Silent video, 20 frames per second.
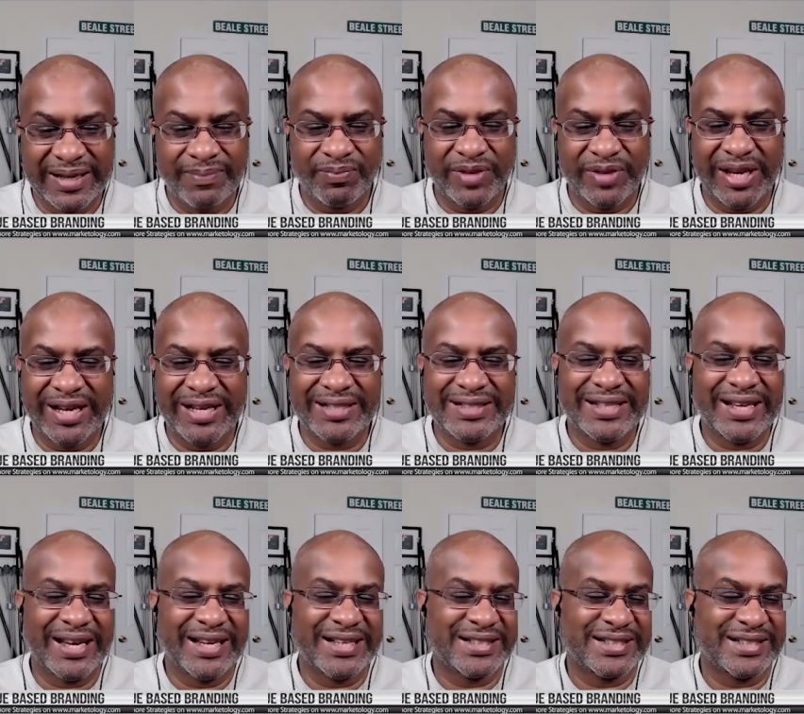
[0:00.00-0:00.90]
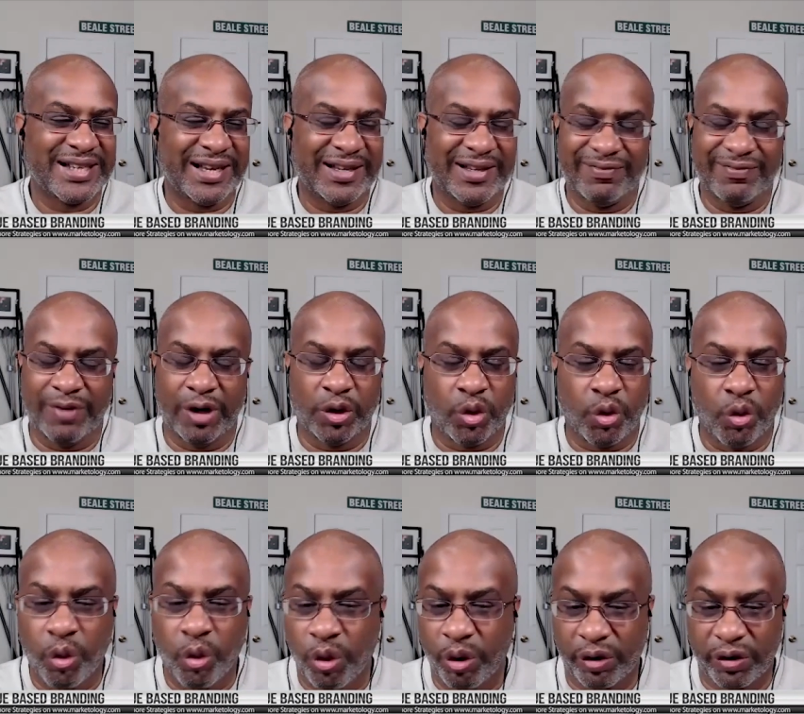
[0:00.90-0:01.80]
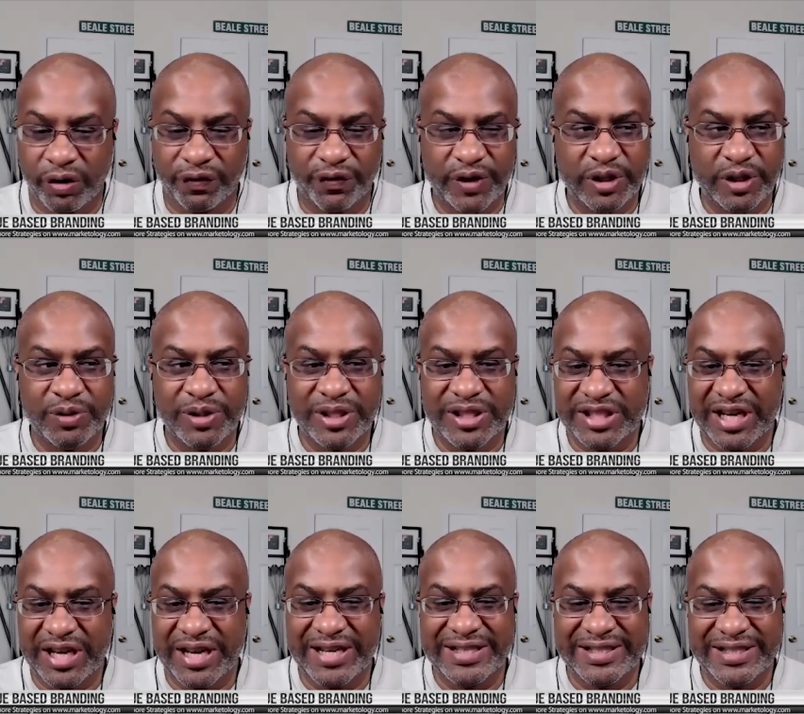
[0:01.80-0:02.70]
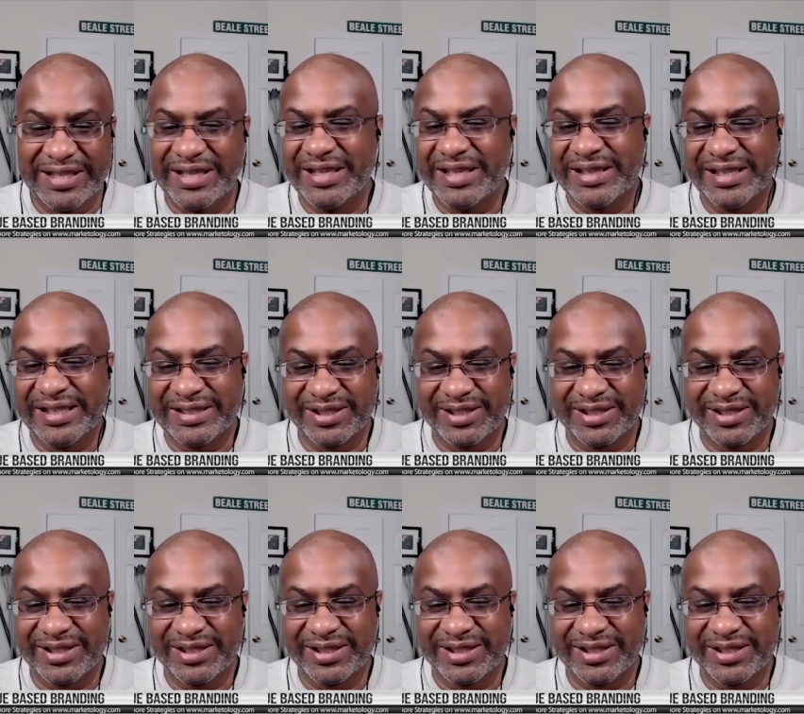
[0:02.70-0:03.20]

it takes a quarter for you to change anything.